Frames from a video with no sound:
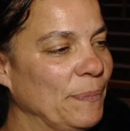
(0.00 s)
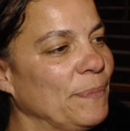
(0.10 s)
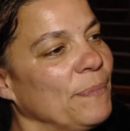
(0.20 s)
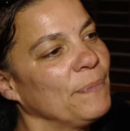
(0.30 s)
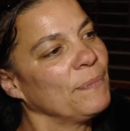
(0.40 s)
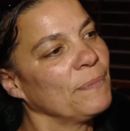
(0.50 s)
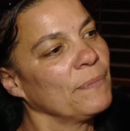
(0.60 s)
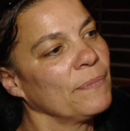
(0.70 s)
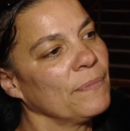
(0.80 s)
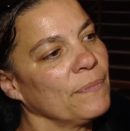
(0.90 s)
Tell us how the
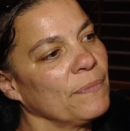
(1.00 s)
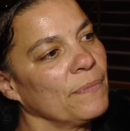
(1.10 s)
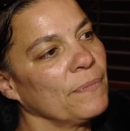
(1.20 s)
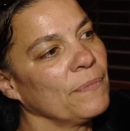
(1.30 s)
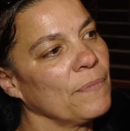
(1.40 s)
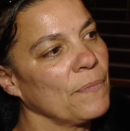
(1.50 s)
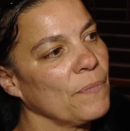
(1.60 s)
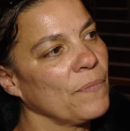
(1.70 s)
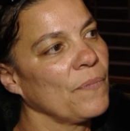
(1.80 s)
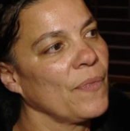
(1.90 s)
search has been going
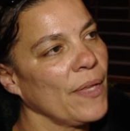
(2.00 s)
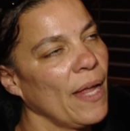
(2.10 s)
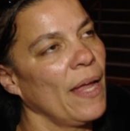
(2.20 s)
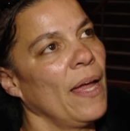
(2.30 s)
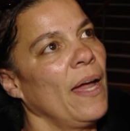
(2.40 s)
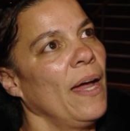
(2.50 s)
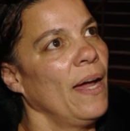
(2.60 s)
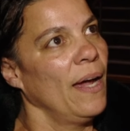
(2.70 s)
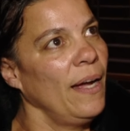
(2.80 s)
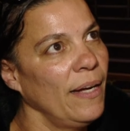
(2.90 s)
so far.
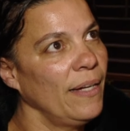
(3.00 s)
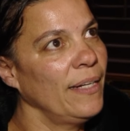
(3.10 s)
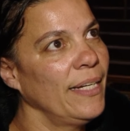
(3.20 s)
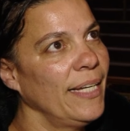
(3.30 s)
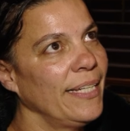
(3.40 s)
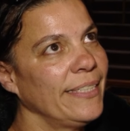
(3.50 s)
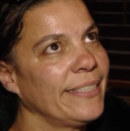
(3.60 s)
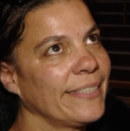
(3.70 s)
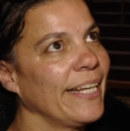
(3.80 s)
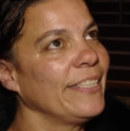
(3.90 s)
Uh,
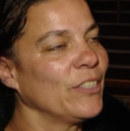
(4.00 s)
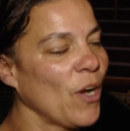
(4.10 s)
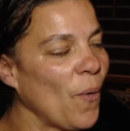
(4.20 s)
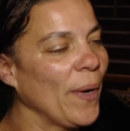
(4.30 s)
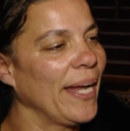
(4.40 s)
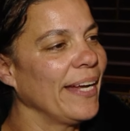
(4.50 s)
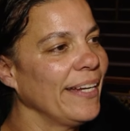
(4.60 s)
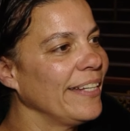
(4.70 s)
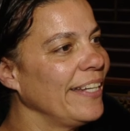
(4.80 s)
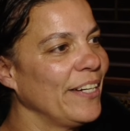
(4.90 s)
it's it's going,
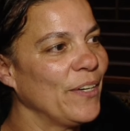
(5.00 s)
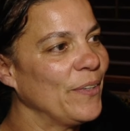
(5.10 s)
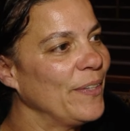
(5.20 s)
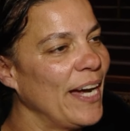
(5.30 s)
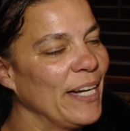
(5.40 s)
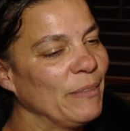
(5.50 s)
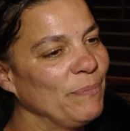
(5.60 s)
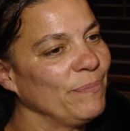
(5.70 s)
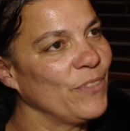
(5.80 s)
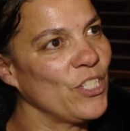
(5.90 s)
you know, um,
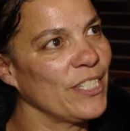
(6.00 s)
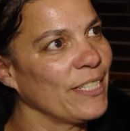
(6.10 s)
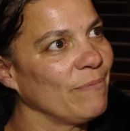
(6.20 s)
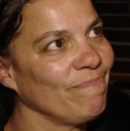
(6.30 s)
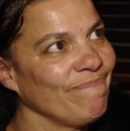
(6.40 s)
just